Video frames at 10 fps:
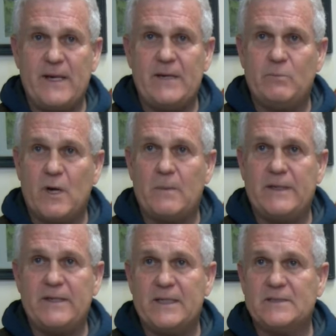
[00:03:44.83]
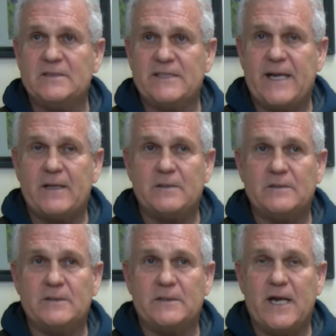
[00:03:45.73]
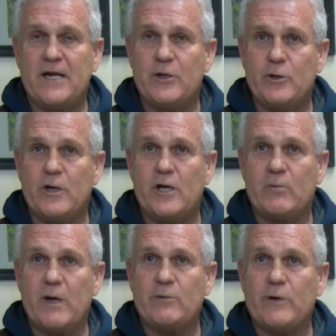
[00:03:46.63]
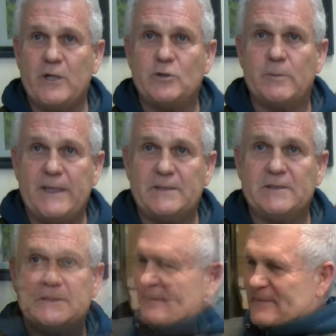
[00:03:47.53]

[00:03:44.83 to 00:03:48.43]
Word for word: made probably a dozen saddles and kind of do it on a recreational basis.